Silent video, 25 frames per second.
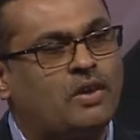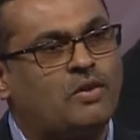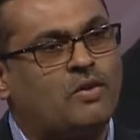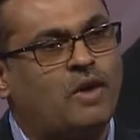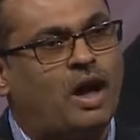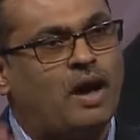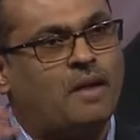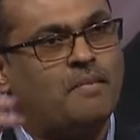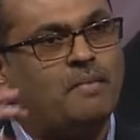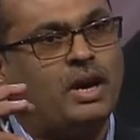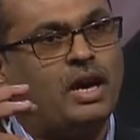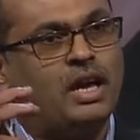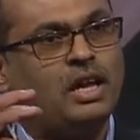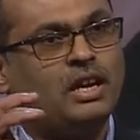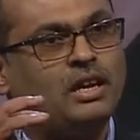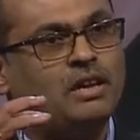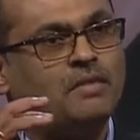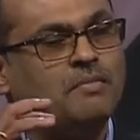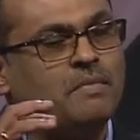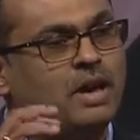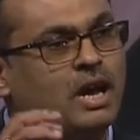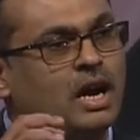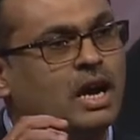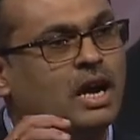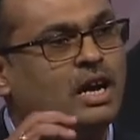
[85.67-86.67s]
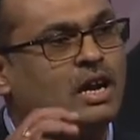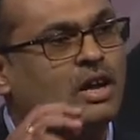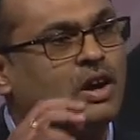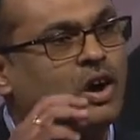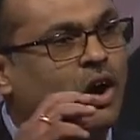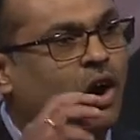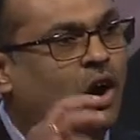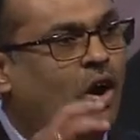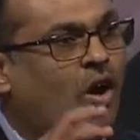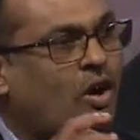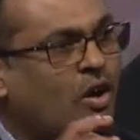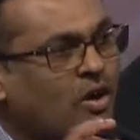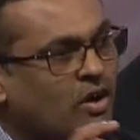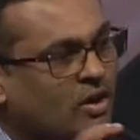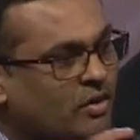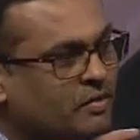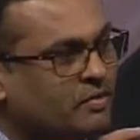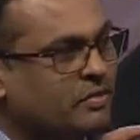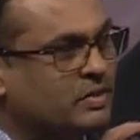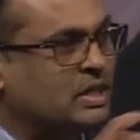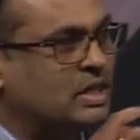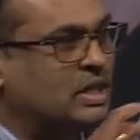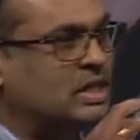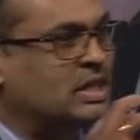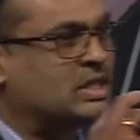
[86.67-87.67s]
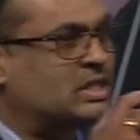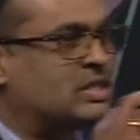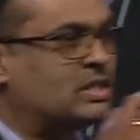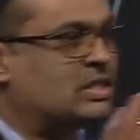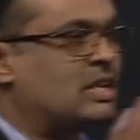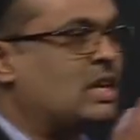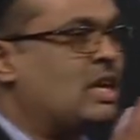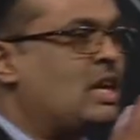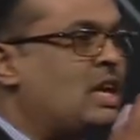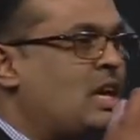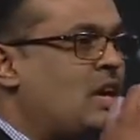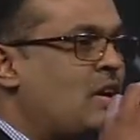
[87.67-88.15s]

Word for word: to amalgamate all of these